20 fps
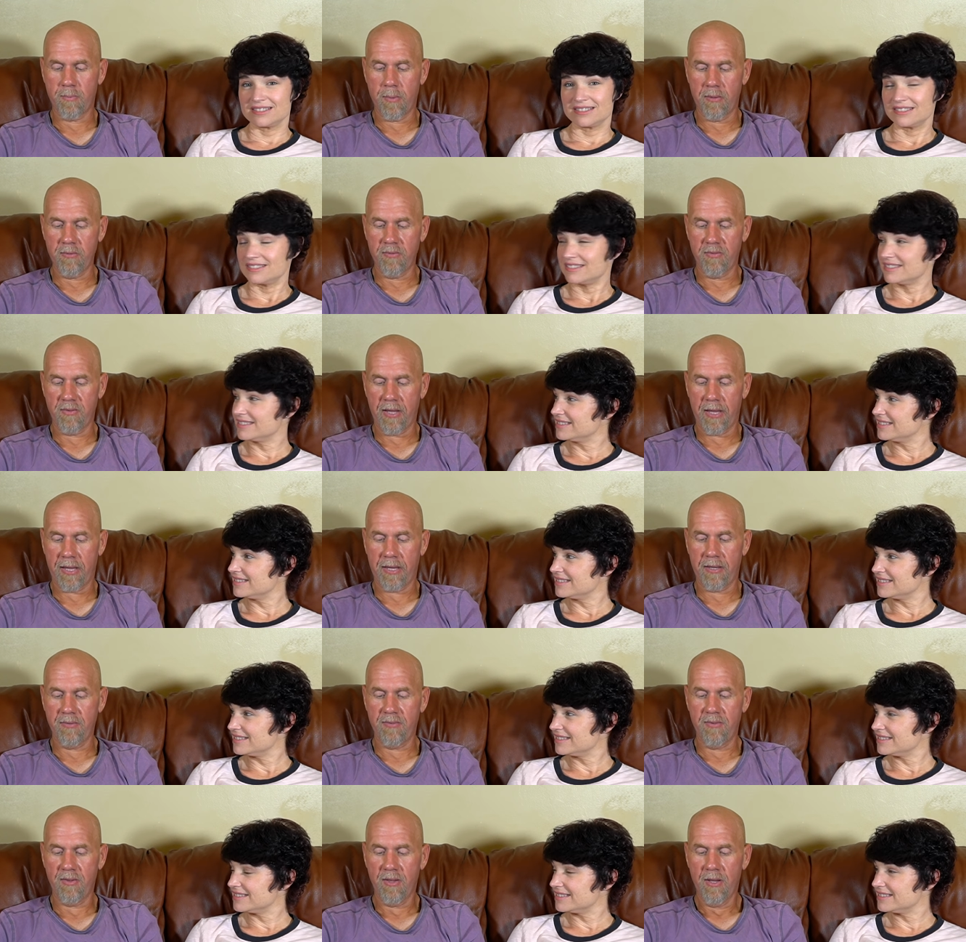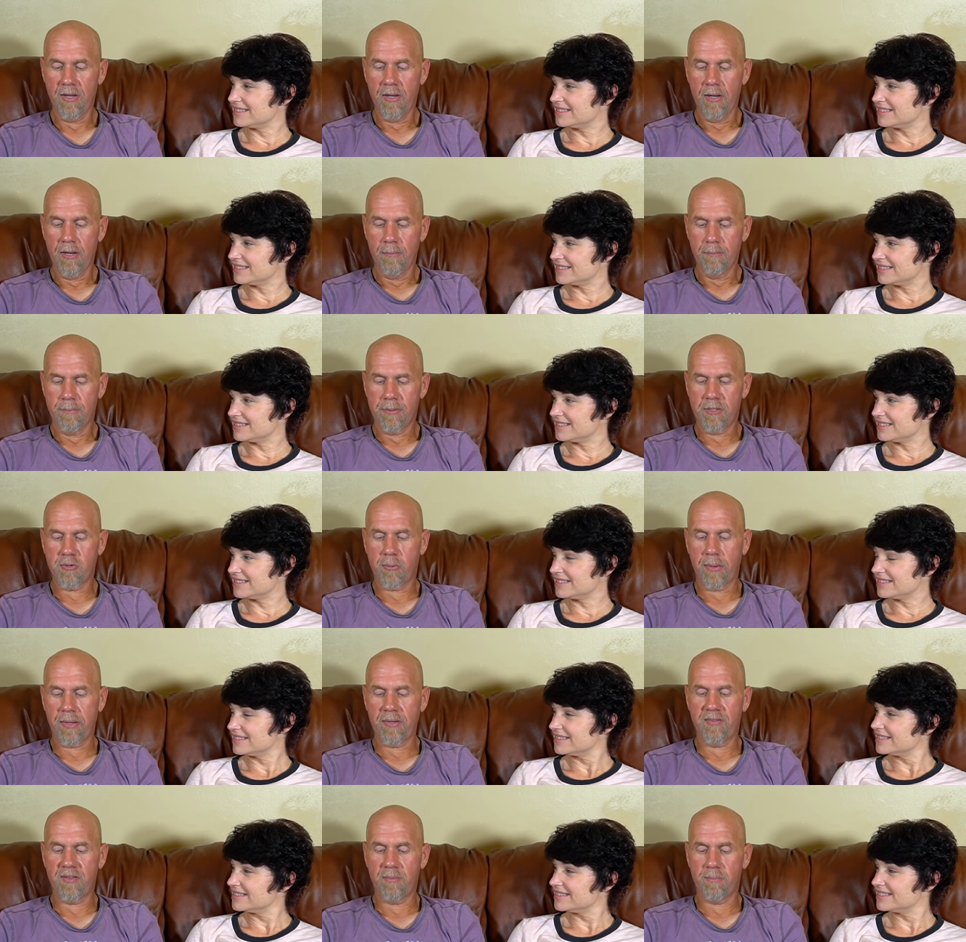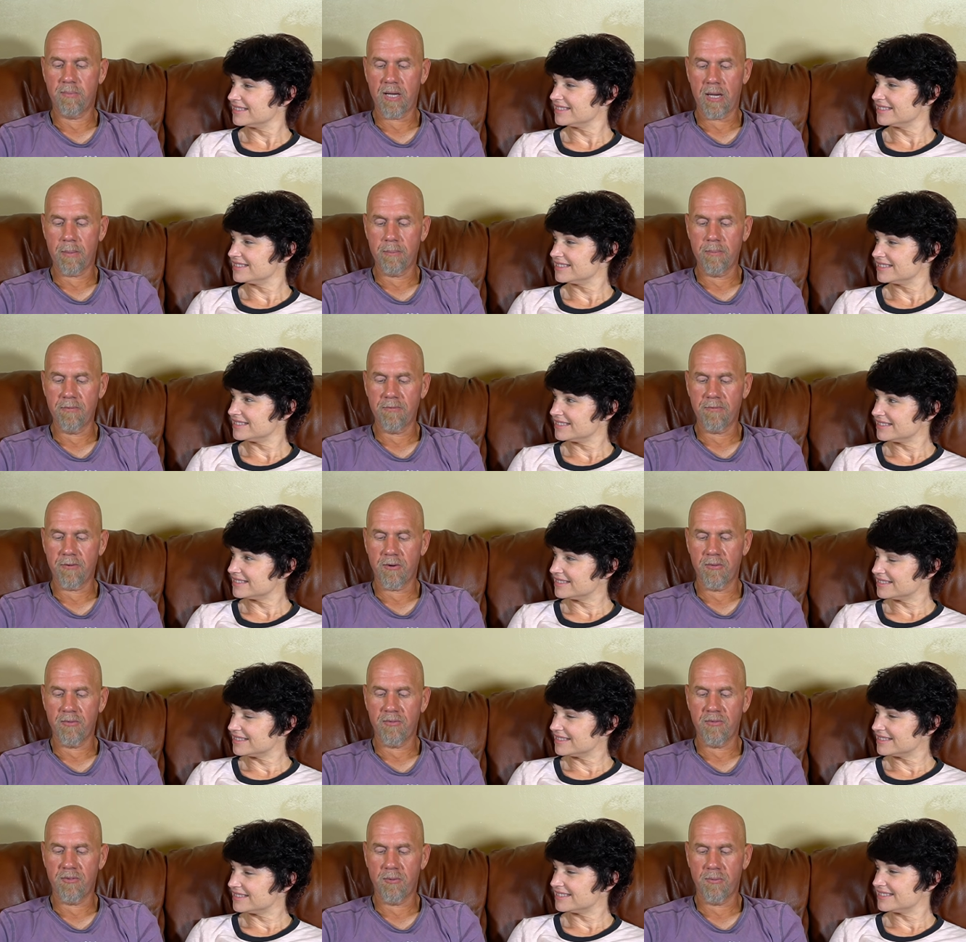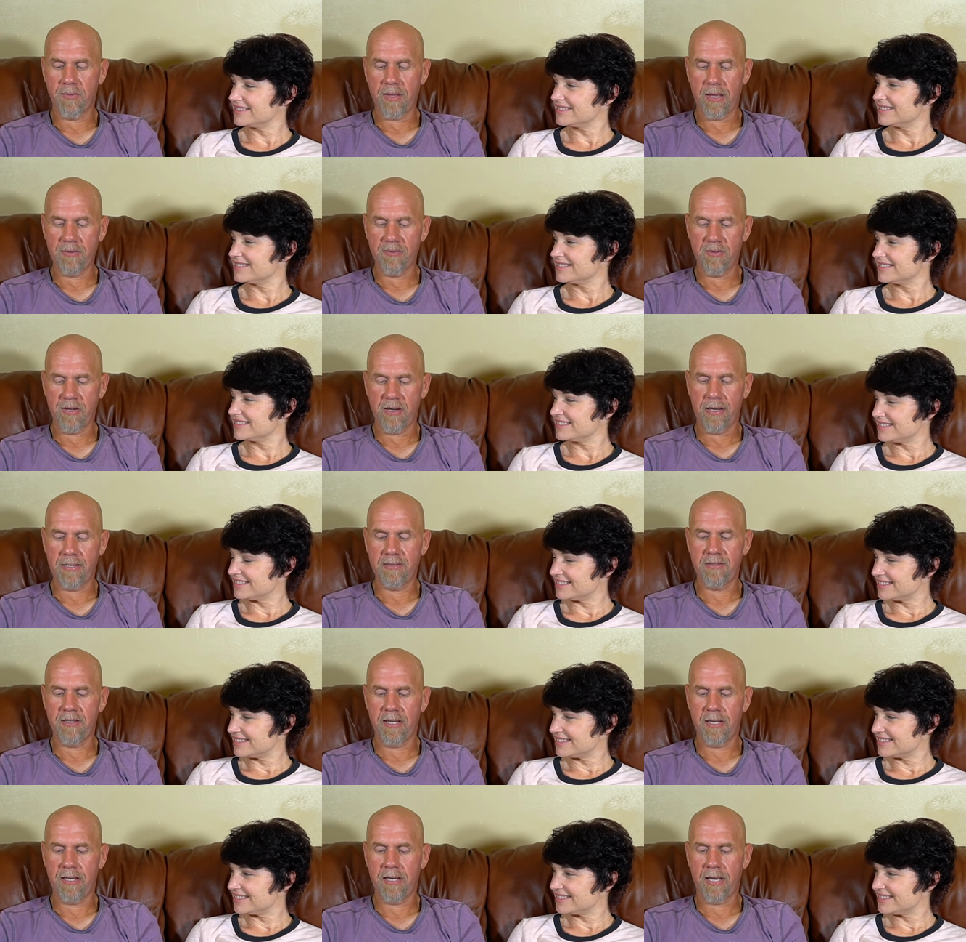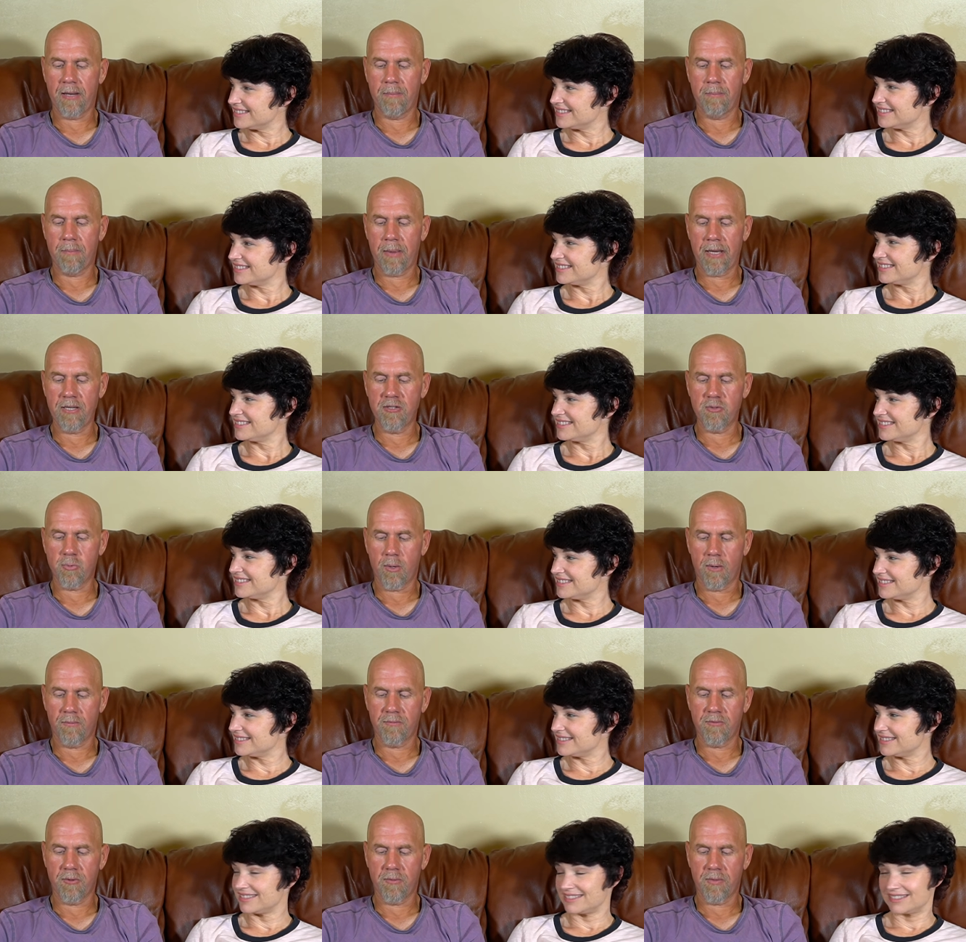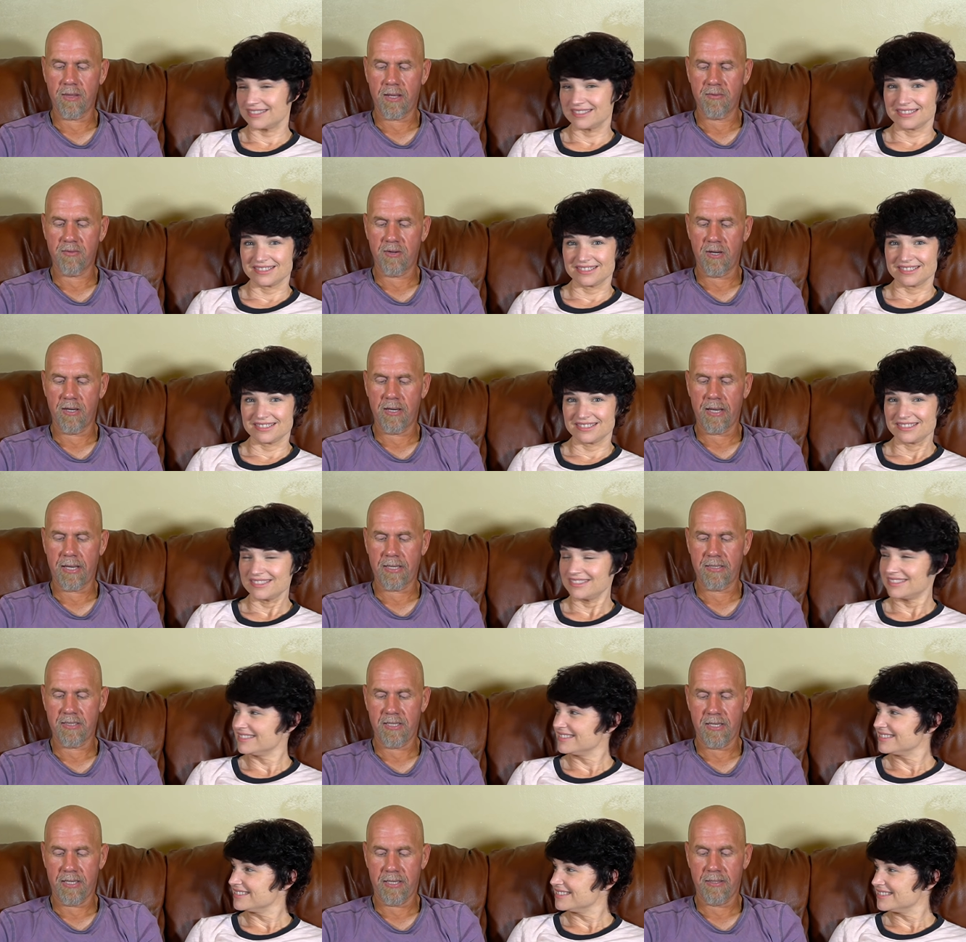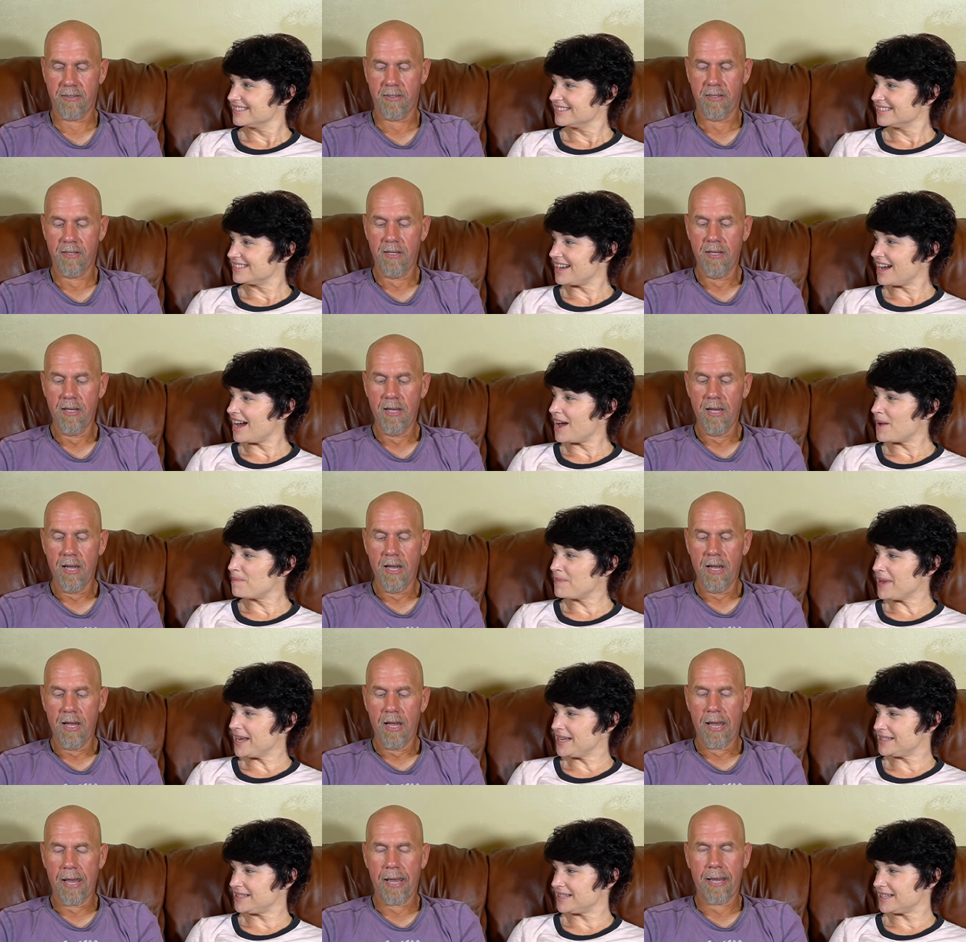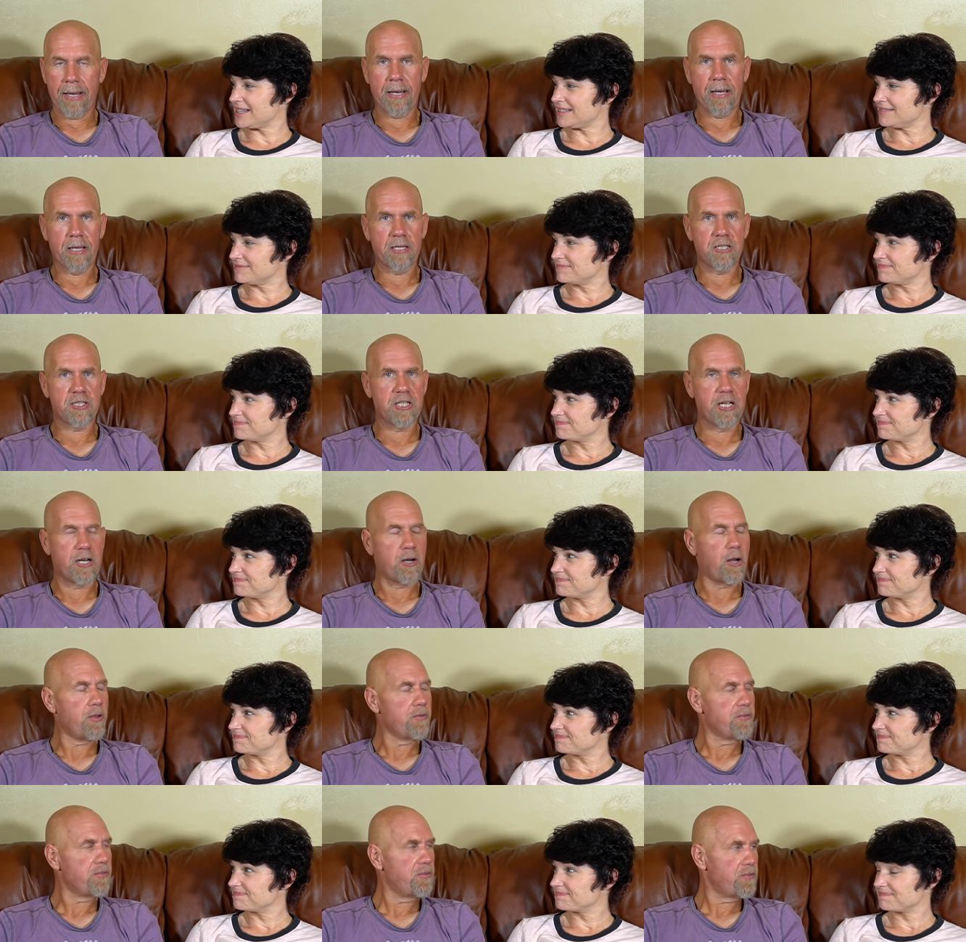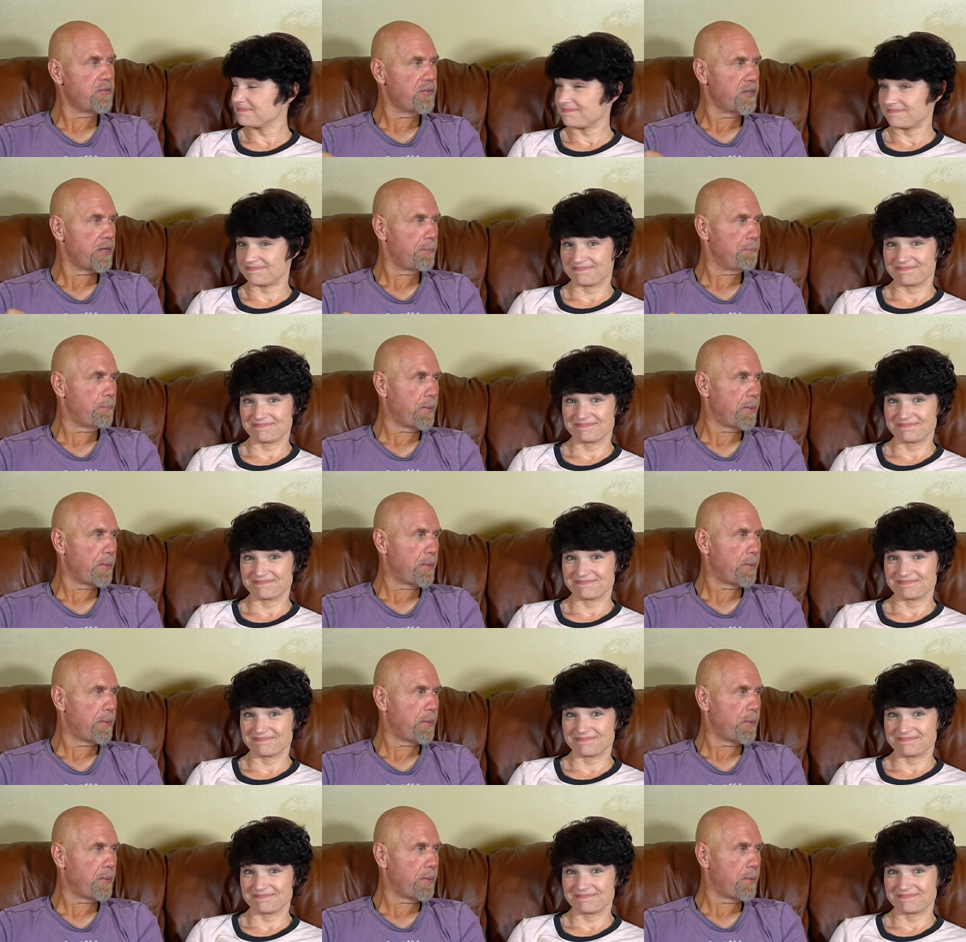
Speaker 1: most days between September first, two thousand eighteen and May twelfth, two thousand nineteen.
Speaker 2: Amazing.
Speaker 1: And she had also sent a